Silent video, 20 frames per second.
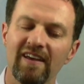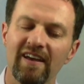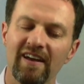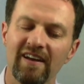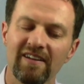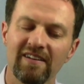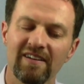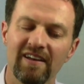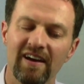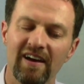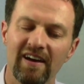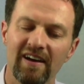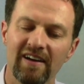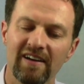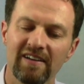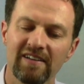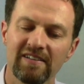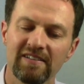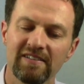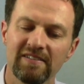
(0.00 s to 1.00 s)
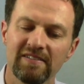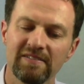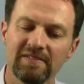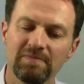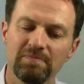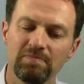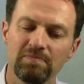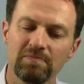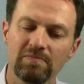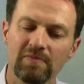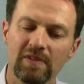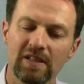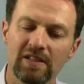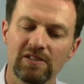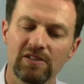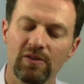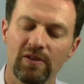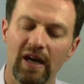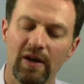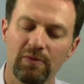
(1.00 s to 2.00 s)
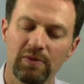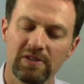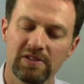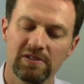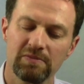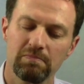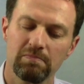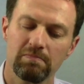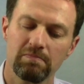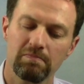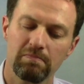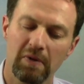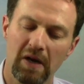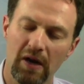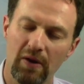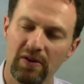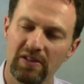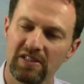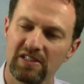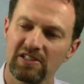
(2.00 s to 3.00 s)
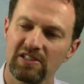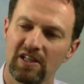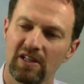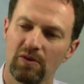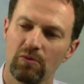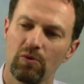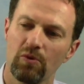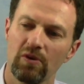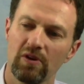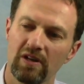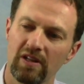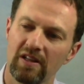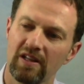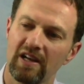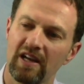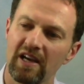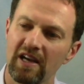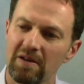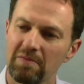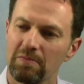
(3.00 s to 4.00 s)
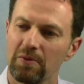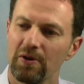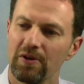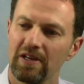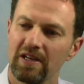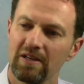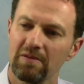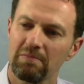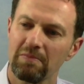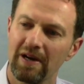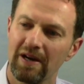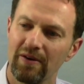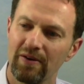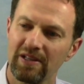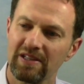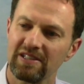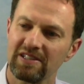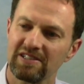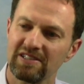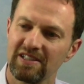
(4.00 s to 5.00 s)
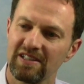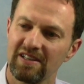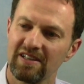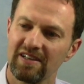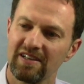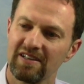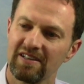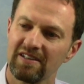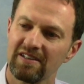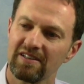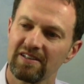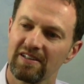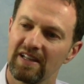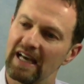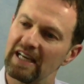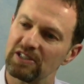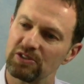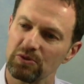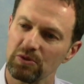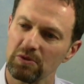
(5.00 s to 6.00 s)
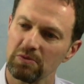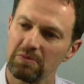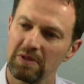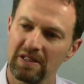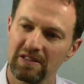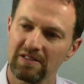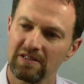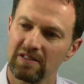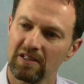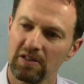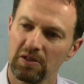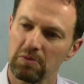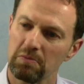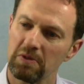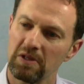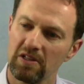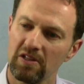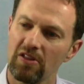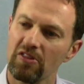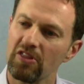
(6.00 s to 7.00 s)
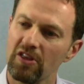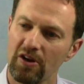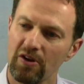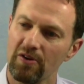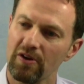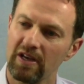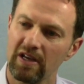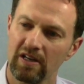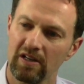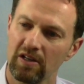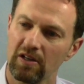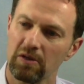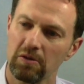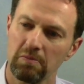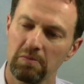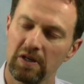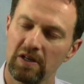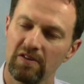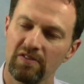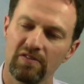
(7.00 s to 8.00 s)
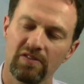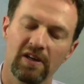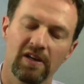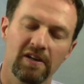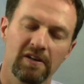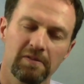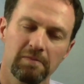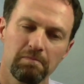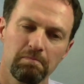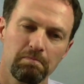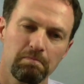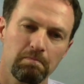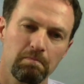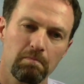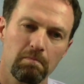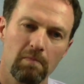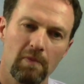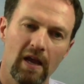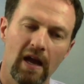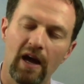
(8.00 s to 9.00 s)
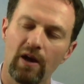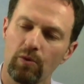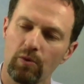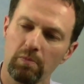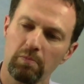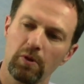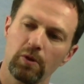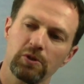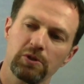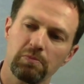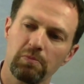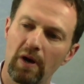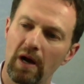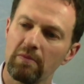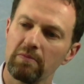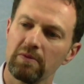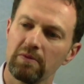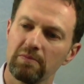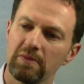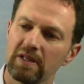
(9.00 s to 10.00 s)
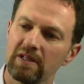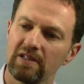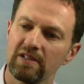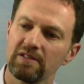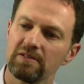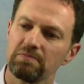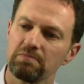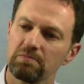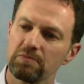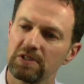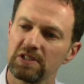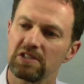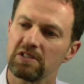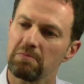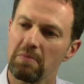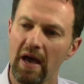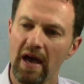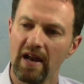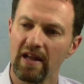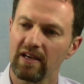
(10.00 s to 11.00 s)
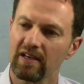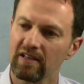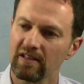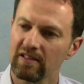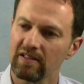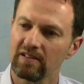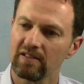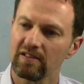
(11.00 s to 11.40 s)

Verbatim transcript: And so that was bioethics on the ward, and then I had Bernie and bioethics in the classroom, and a little bit of the theory and a little bit of the how to approach a problem in a systematic